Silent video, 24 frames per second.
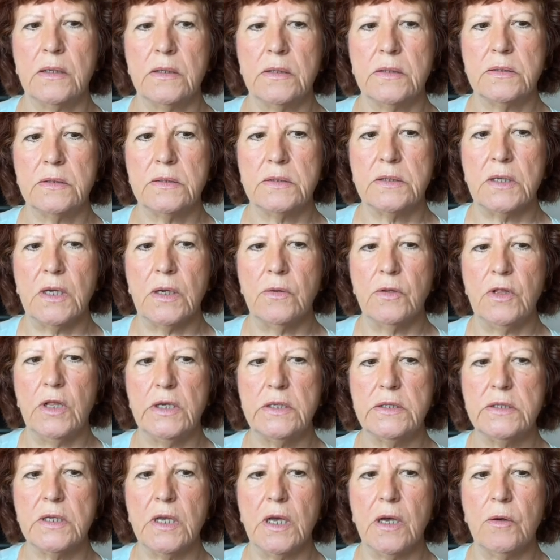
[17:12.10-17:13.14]
So
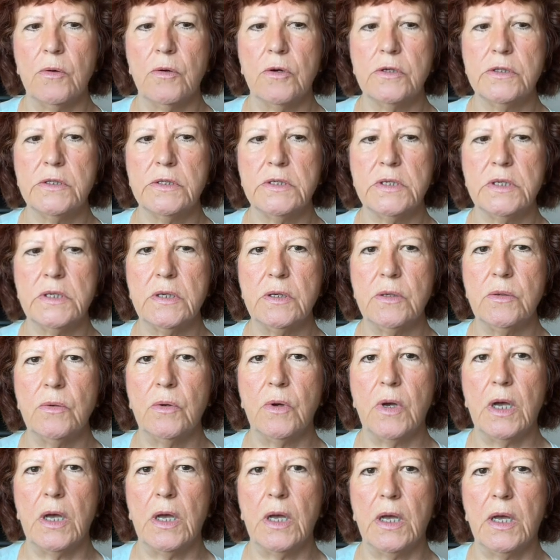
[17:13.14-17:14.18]
let's go on
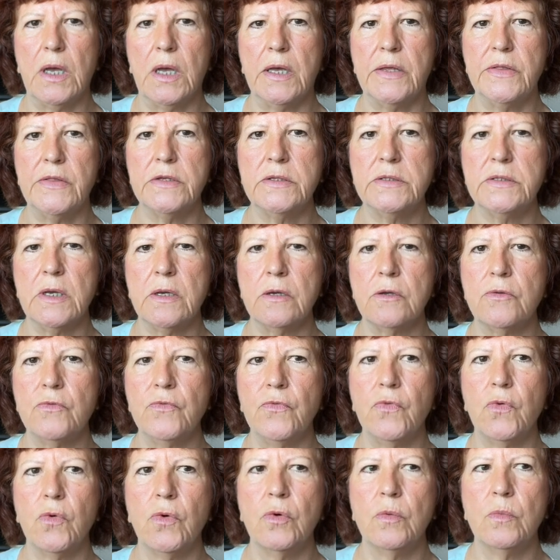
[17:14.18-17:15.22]
to the second
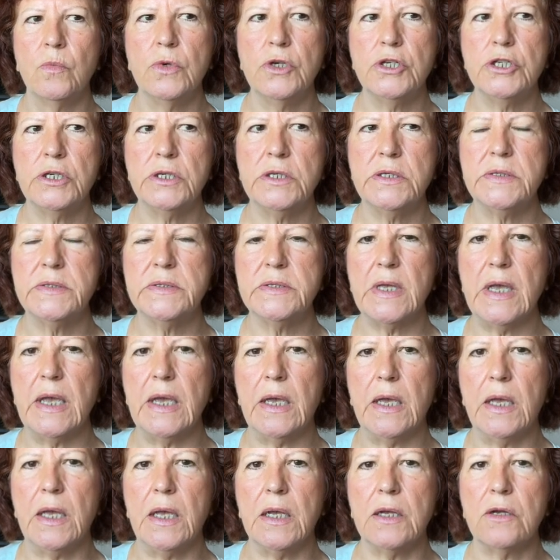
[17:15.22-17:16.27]
form, which is
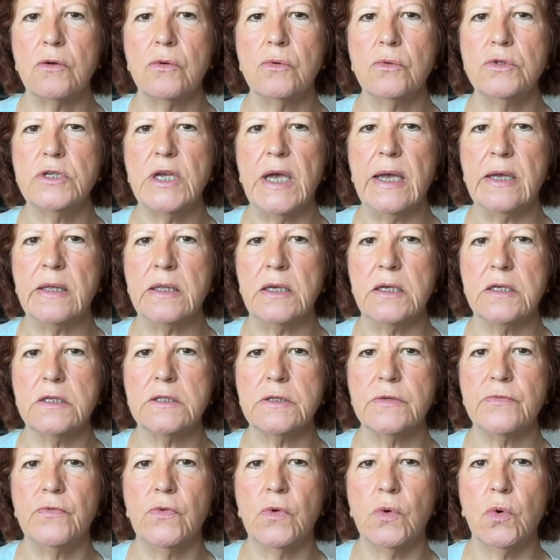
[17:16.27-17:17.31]
called
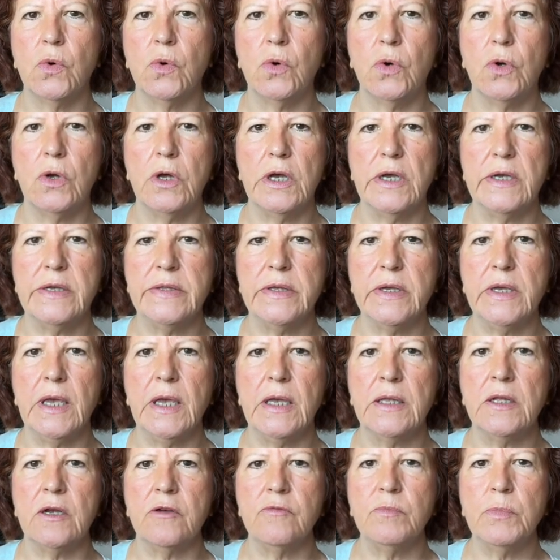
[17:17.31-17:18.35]
Annex 4. And
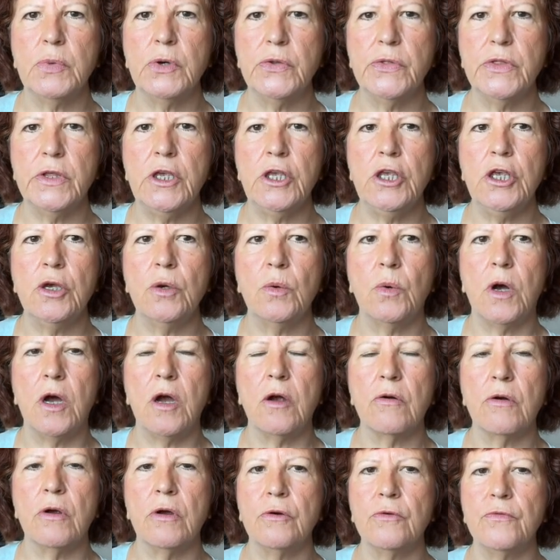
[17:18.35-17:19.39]
again, I've put the
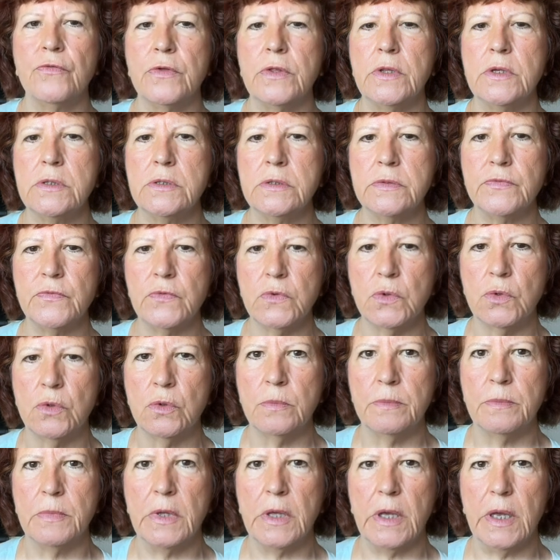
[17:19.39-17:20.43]
URL for this
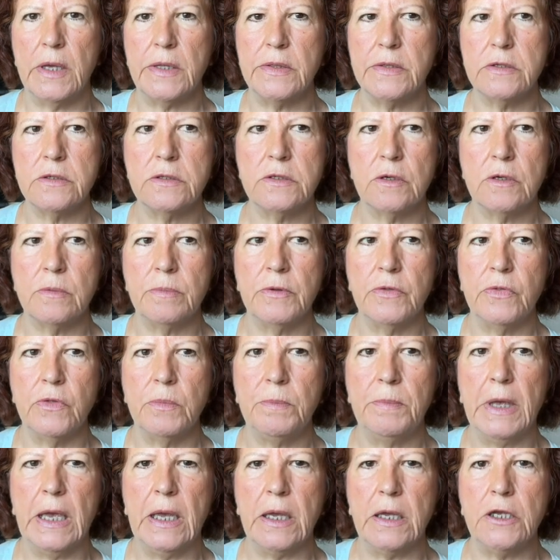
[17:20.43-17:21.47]
form at the top of the
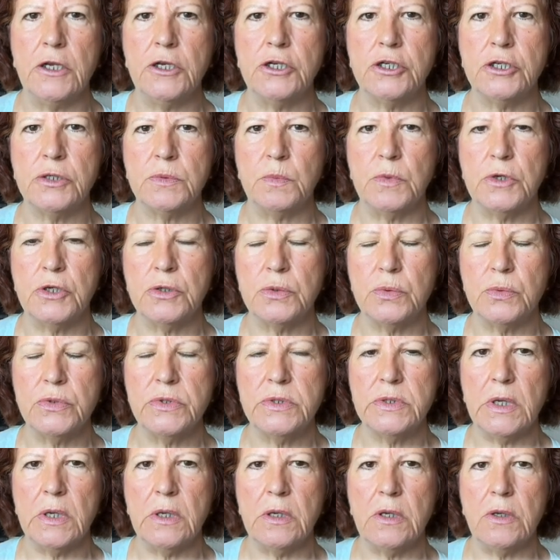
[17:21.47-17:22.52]
page, which will
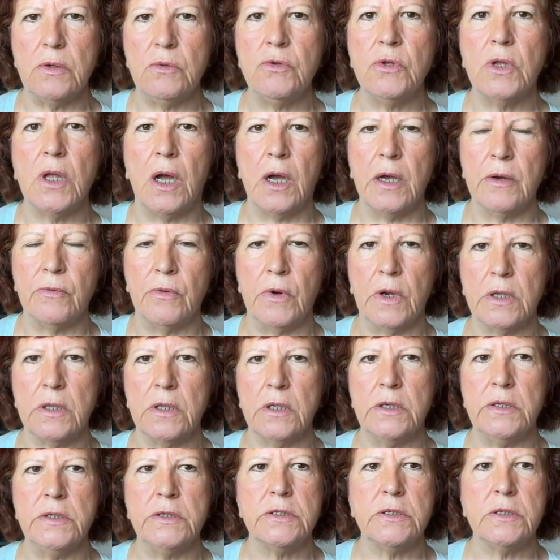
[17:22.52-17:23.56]
take you
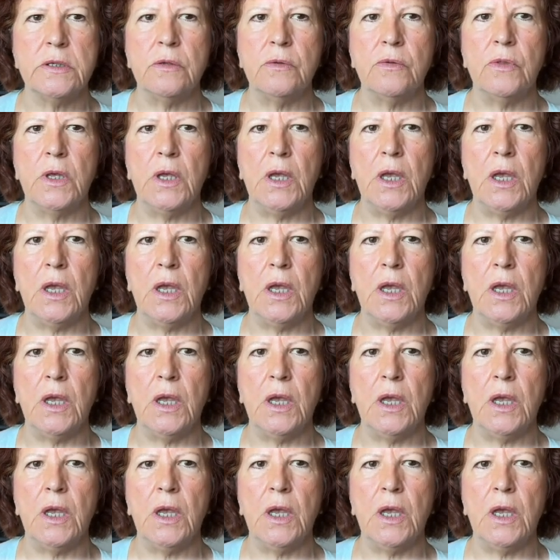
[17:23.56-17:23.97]
directly to